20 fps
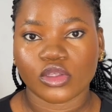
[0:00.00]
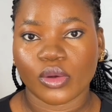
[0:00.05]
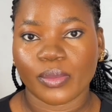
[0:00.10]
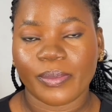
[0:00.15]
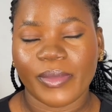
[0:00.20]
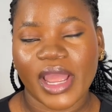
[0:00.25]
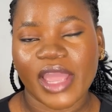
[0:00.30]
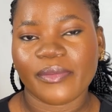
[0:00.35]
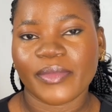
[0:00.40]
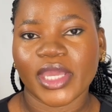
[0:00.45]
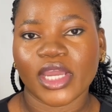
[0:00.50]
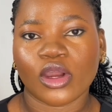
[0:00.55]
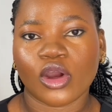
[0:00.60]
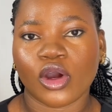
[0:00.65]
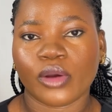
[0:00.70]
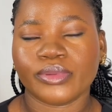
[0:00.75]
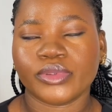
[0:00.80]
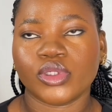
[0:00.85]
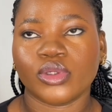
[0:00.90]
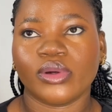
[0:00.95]
up my
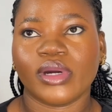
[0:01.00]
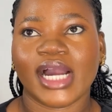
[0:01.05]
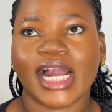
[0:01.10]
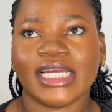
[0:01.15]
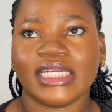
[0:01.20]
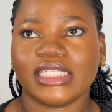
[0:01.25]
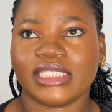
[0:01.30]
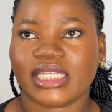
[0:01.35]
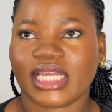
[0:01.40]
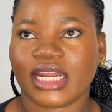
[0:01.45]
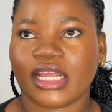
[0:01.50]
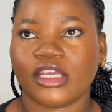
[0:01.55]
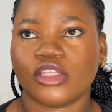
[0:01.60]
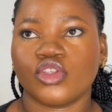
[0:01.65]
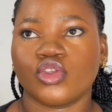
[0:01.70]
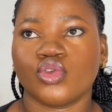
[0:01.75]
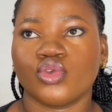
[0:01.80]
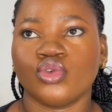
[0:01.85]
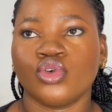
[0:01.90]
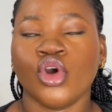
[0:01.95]
makeup. So I decided
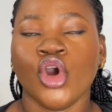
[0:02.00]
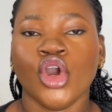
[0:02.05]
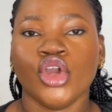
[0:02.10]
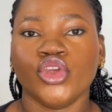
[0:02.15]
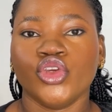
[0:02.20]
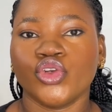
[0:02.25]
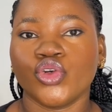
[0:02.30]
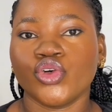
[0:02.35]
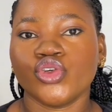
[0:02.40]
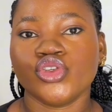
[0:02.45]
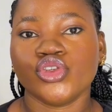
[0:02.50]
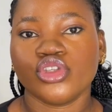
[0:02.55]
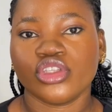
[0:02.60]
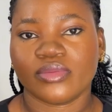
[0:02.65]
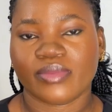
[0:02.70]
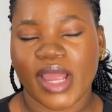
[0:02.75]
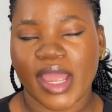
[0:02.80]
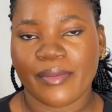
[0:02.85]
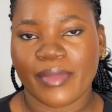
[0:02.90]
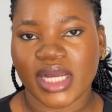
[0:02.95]
to, use
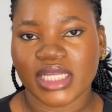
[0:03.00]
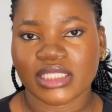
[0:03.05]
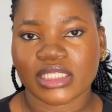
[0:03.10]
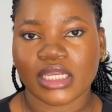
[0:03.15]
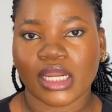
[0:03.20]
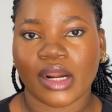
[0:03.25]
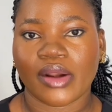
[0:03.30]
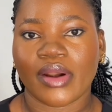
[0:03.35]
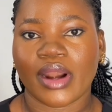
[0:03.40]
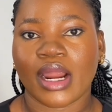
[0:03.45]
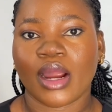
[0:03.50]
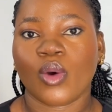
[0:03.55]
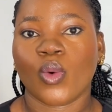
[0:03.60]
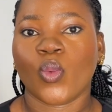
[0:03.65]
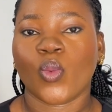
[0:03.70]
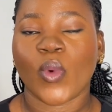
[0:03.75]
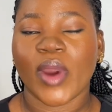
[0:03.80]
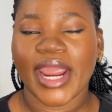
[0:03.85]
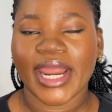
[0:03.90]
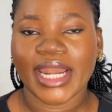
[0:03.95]
my mascara
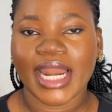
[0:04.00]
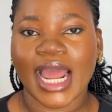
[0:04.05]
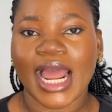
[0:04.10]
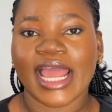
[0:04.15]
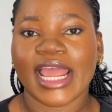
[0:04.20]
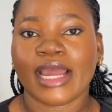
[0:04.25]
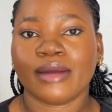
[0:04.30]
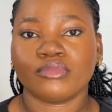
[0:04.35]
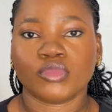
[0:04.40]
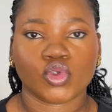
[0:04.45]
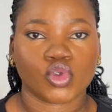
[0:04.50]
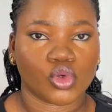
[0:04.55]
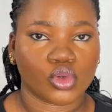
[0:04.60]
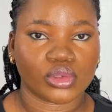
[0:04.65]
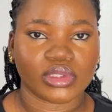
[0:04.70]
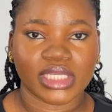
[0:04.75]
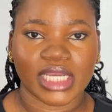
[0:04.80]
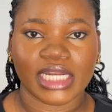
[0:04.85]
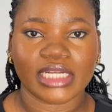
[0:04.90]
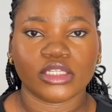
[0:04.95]
when I am
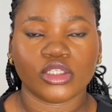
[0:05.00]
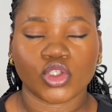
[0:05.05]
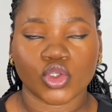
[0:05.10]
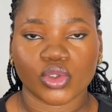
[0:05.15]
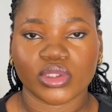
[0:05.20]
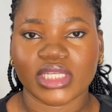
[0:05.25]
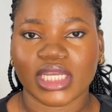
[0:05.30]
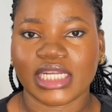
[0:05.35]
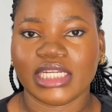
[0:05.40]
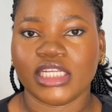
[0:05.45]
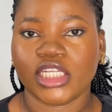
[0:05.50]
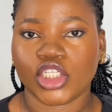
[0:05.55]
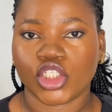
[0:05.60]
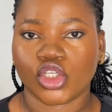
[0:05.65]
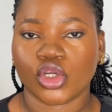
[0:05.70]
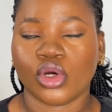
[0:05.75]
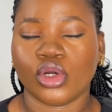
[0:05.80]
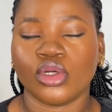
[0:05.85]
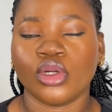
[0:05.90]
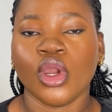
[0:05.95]
totally
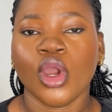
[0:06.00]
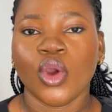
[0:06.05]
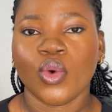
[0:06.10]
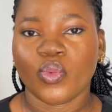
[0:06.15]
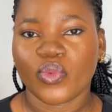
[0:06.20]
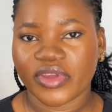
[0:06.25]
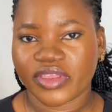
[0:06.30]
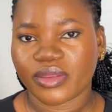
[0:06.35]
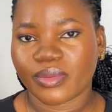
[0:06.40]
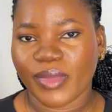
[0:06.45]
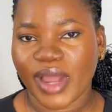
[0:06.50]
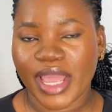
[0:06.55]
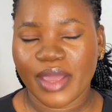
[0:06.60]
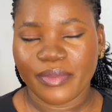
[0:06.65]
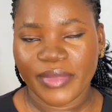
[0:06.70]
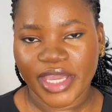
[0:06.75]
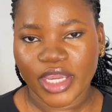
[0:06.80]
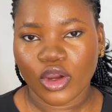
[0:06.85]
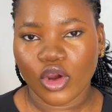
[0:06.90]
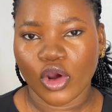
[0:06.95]
done with my
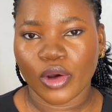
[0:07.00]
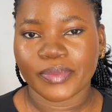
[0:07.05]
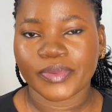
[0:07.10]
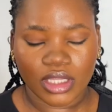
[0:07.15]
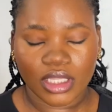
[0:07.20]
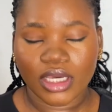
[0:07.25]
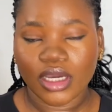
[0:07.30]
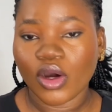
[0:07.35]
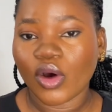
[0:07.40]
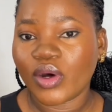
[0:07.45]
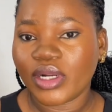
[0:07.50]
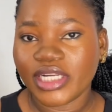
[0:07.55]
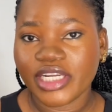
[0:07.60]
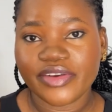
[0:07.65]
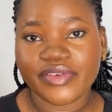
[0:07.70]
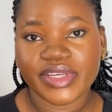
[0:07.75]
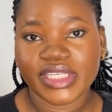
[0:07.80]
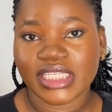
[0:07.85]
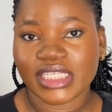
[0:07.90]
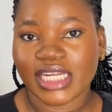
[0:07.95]
makeup. The only
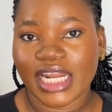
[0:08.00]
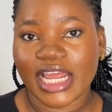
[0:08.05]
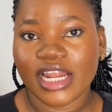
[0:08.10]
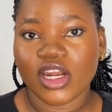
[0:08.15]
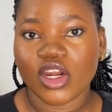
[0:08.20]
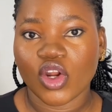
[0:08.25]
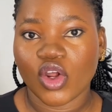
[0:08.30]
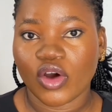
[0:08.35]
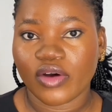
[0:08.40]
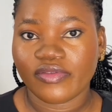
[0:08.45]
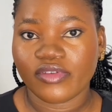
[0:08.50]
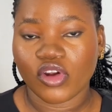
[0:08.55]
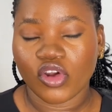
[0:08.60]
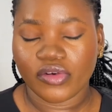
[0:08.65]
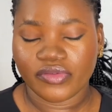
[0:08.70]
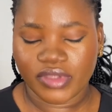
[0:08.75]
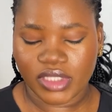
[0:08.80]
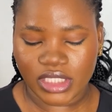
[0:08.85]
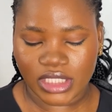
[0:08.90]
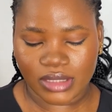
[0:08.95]
reason I
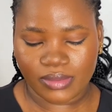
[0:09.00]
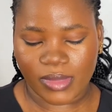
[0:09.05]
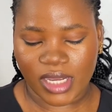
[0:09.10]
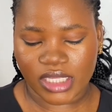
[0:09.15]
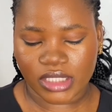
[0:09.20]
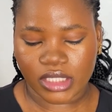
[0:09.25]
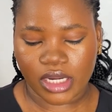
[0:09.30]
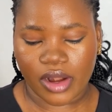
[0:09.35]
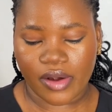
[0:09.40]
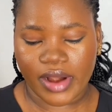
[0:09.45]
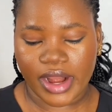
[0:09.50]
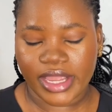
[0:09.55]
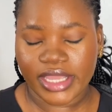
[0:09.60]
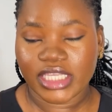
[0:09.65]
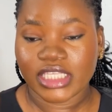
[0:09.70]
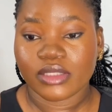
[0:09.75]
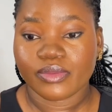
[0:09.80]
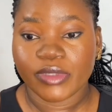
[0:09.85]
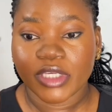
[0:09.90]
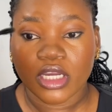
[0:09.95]
love this mascara
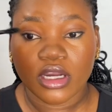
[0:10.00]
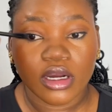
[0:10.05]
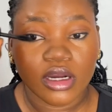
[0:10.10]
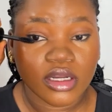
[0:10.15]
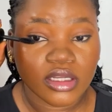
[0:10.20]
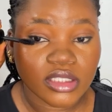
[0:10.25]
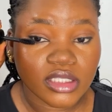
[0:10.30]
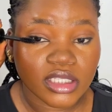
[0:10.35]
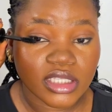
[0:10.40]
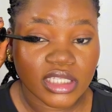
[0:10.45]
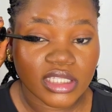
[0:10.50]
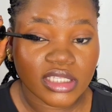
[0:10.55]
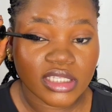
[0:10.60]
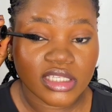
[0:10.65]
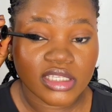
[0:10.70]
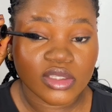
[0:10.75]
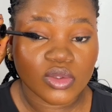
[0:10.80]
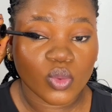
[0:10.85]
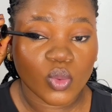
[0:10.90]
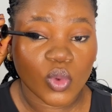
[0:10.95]
is because it
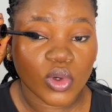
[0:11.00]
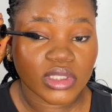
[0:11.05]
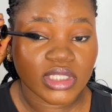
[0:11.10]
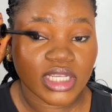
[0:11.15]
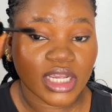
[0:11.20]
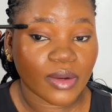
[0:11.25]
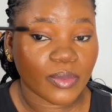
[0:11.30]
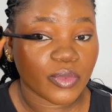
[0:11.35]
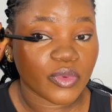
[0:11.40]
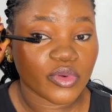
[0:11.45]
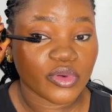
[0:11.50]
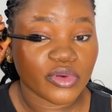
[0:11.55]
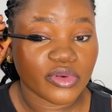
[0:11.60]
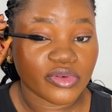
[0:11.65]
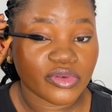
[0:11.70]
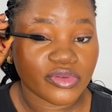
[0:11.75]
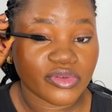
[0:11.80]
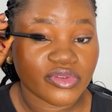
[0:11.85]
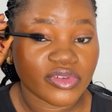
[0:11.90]
is waterproof.